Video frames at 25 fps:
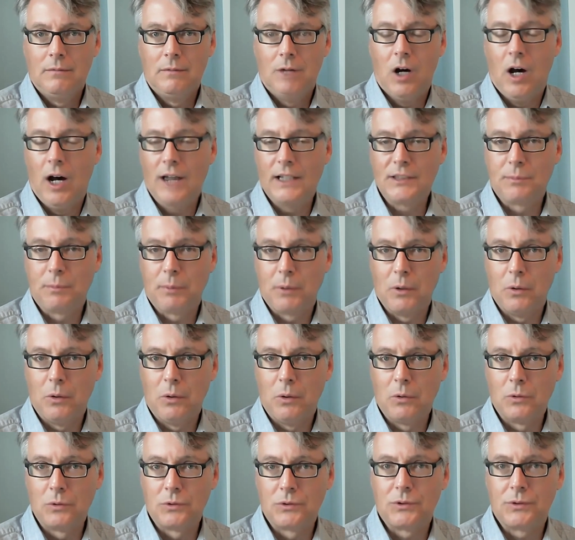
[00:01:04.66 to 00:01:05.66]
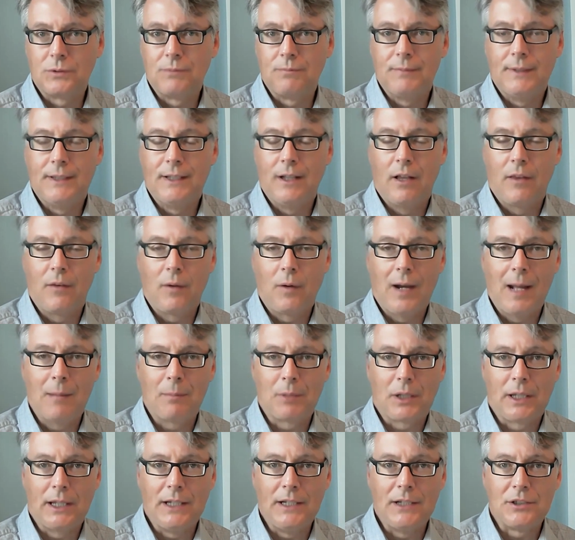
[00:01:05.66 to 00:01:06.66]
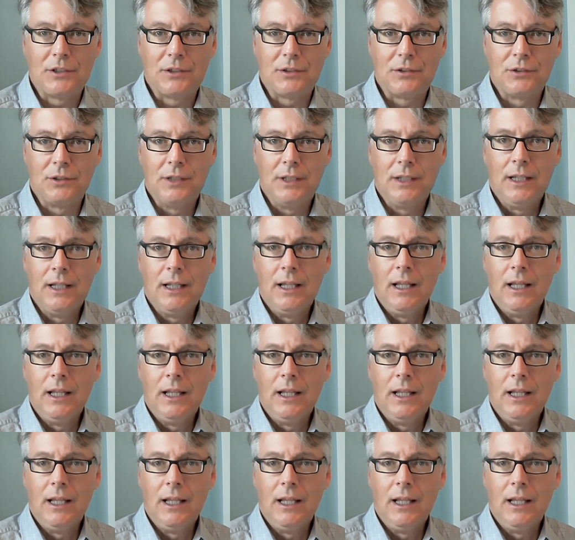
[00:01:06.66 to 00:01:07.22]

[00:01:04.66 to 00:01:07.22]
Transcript: hospitals and other applications.